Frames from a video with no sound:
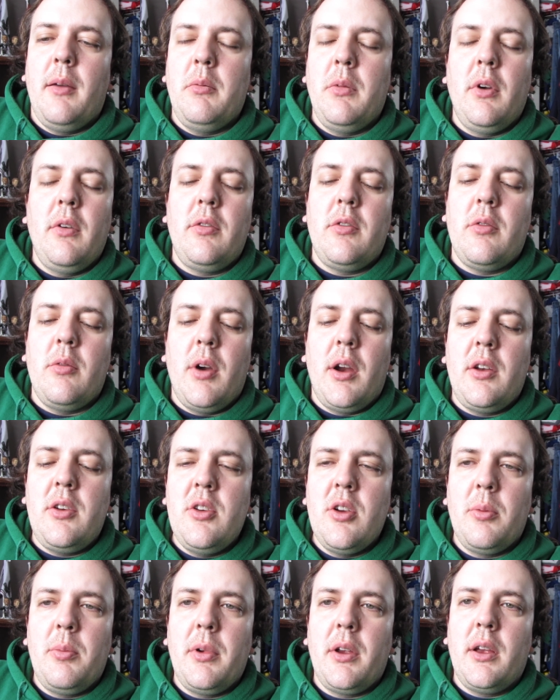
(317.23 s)
moved to Red
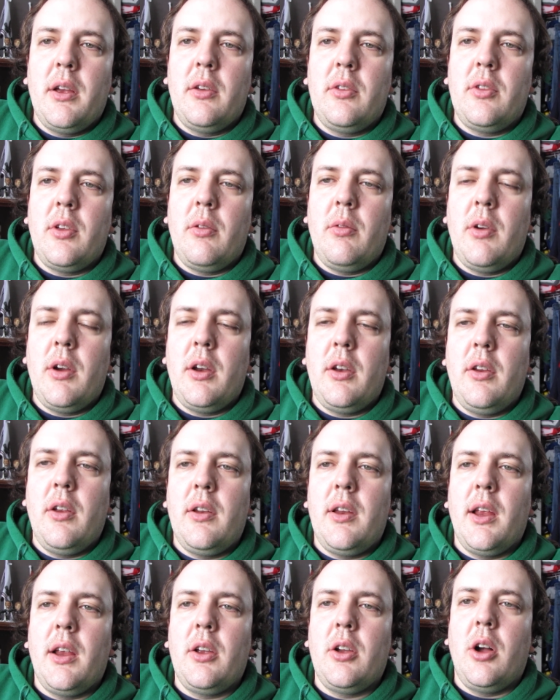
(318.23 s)
Deer because I wanted to
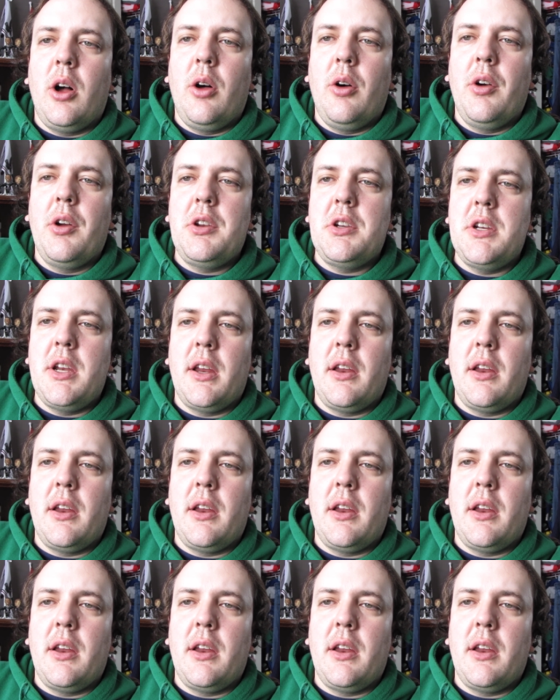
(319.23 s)
attend college and,